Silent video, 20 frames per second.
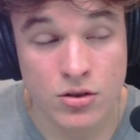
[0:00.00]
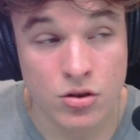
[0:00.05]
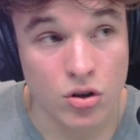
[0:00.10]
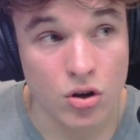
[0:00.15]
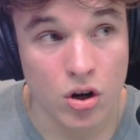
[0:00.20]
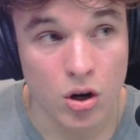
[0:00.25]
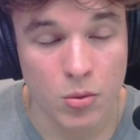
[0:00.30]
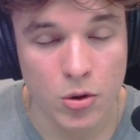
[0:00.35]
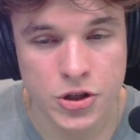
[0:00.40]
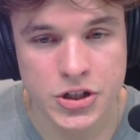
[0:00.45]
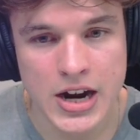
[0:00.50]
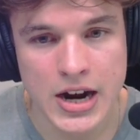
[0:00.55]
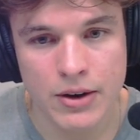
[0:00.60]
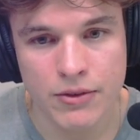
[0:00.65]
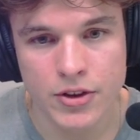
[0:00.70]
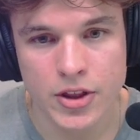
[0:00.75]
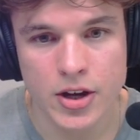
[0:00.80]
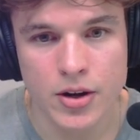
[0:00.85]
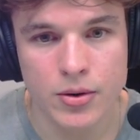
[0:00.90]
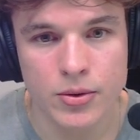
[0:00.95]
Gotta watch out
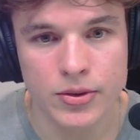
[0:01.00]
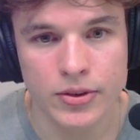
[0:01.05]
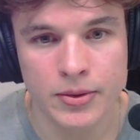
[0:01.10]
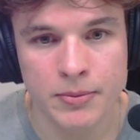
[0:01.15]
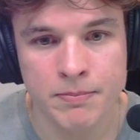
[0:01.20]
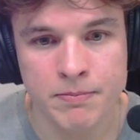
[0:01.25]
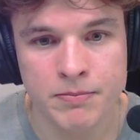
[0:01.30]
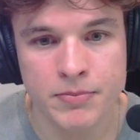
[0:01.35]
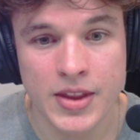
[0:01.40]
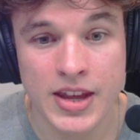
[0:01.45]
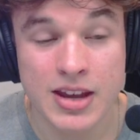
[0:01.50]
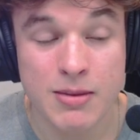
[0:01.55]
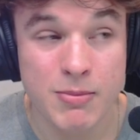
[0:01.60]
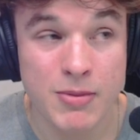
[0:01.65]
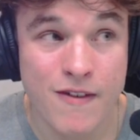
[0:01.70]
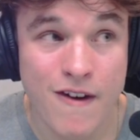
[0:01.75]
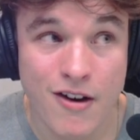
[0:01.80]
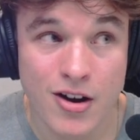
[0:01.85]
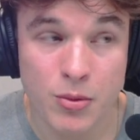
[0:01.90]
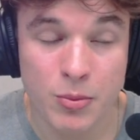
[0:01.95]
for those. They can be
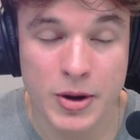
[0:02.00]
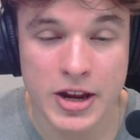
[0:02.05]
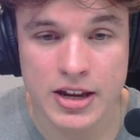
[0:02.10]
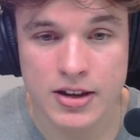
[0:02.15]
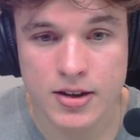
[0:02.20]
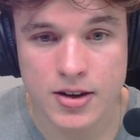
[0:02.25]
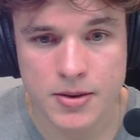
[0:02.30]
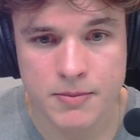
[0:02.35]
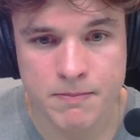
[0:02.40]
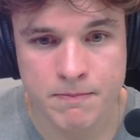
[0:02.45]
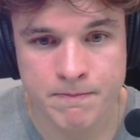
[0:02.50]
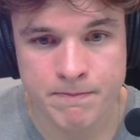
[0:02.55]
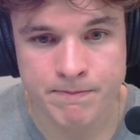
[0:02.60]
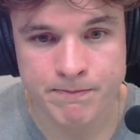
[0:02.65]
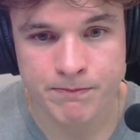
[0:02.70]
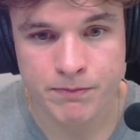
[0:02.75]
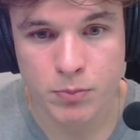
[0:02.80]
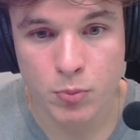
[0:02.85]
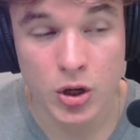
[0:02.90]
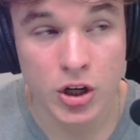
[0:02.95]
very weak.
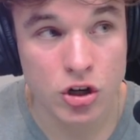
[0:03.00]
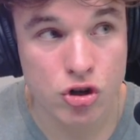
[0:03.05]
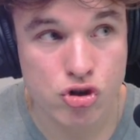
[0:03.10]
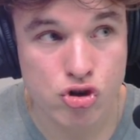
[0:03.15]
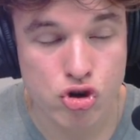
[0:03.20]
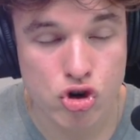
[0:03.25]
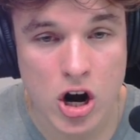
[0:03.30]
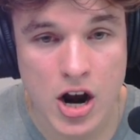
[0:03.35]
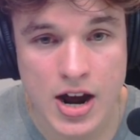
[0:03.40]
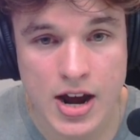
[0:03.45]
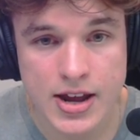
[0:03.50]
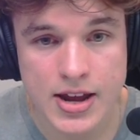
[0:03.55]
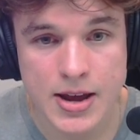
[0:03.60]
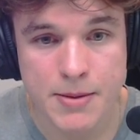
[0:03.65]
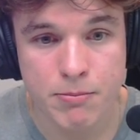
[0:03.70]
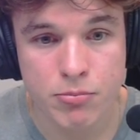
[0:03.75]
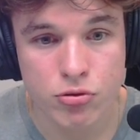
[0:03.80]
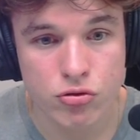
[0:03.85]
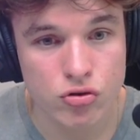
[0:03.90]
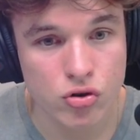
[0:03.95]
We're going to try
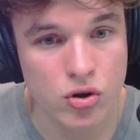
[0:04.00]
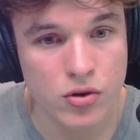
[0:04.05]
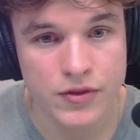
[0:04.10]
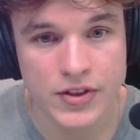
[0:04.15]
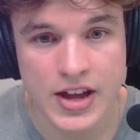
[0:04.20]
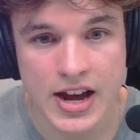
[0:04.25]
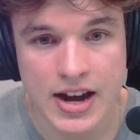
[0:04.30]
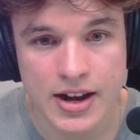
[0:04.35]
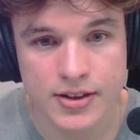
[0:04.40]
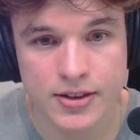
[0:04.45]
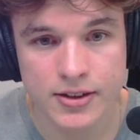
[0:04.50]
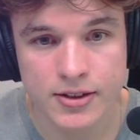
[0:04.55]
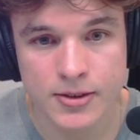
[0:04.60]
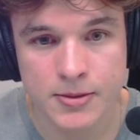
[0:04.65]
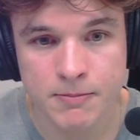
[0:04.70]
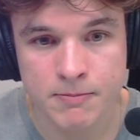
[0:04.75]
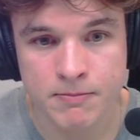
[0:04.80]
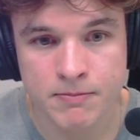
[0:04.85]
and prove that.